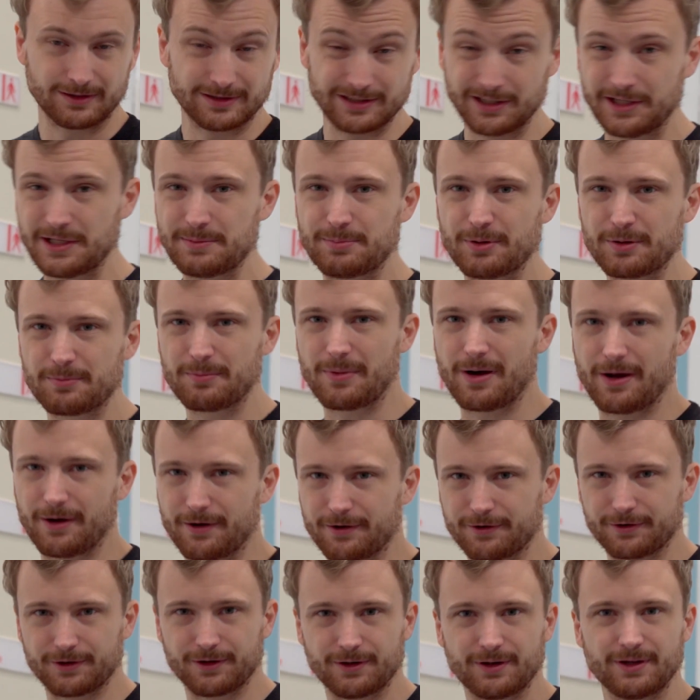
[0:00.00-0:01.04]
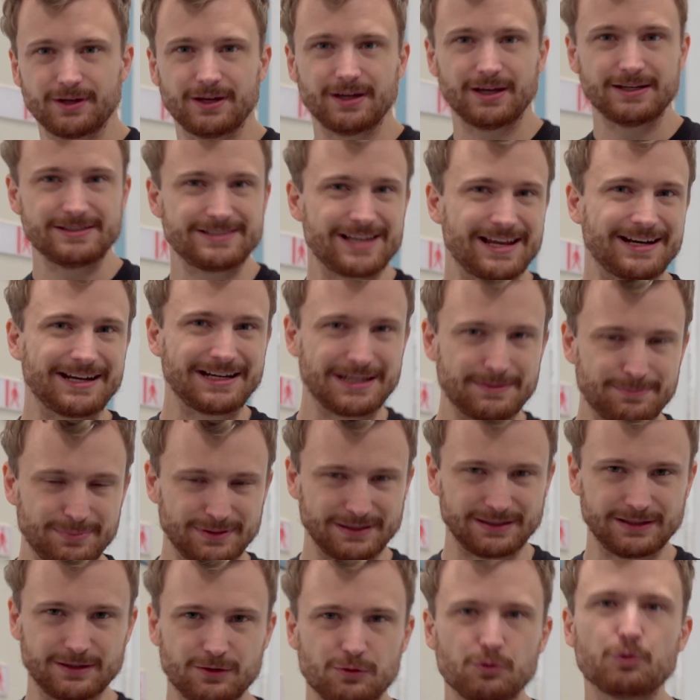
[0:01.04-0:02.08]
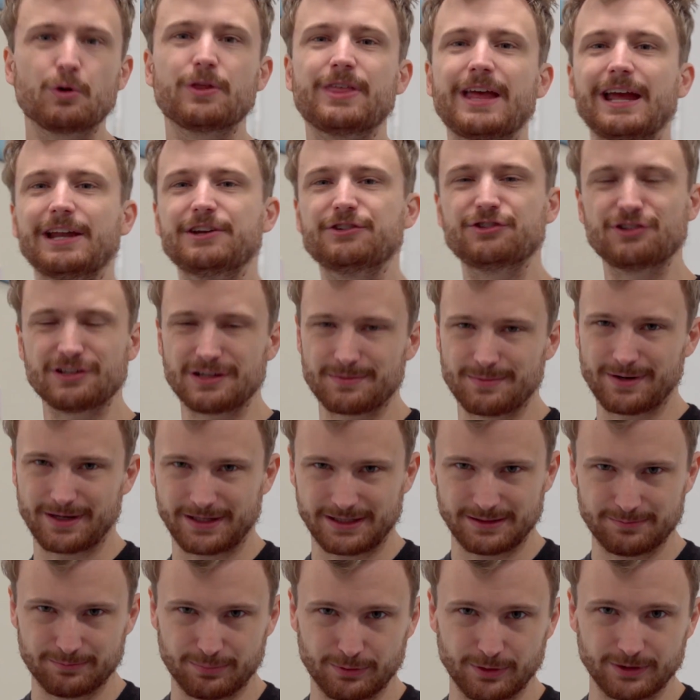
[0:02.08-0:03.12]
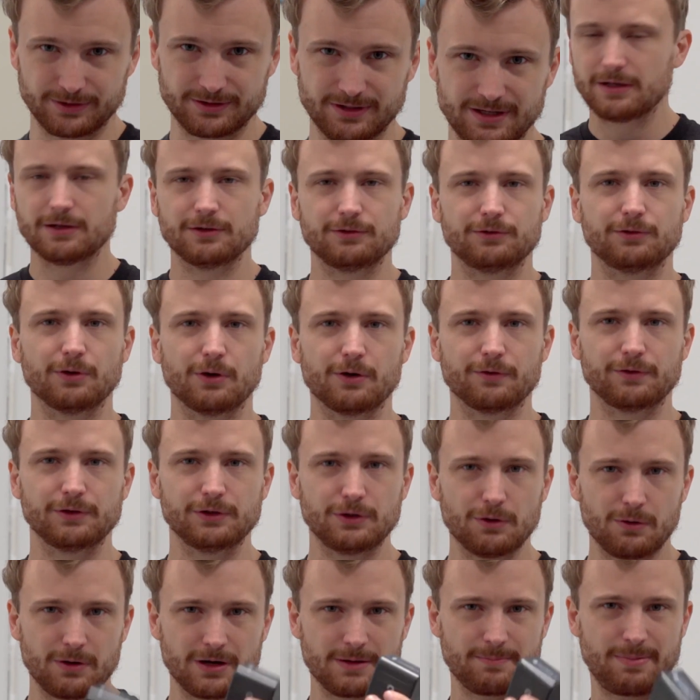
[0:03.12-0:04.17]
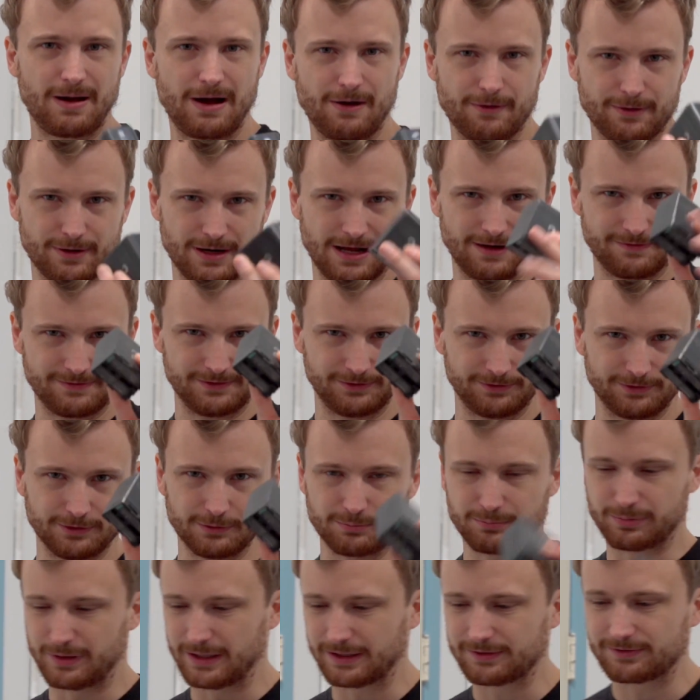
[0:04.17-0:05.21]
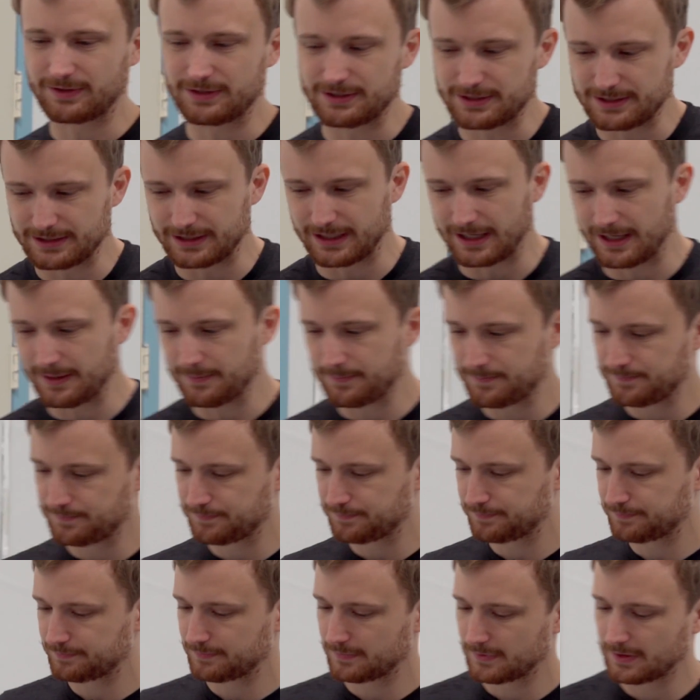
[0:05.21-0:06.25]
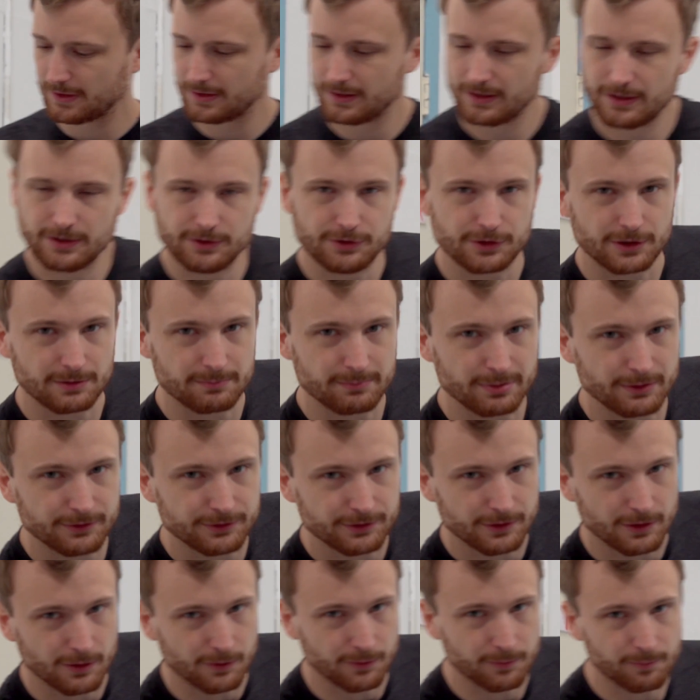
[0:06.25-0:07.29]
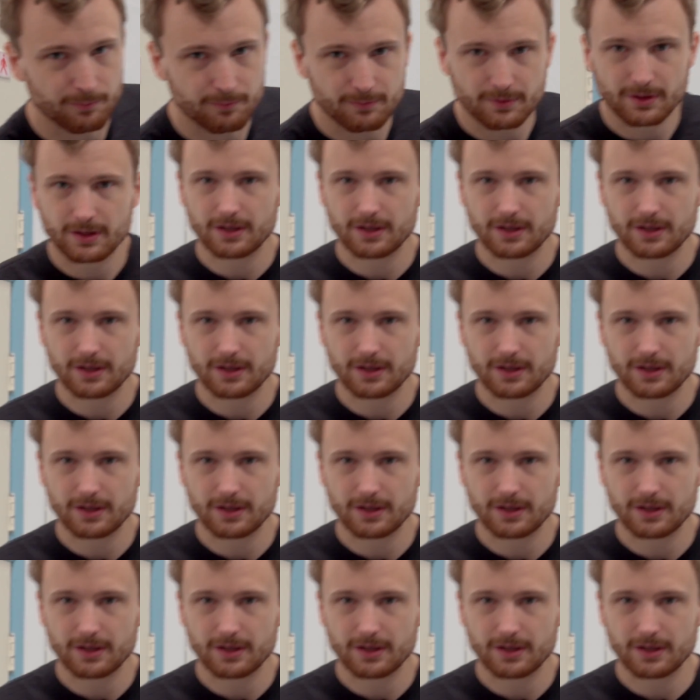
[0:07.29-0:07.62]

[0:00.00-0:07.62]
A Lilliput monitor, ten eighty p with H D M I input. So if you don't want to power it off these little bricks that you can get, you can build your own.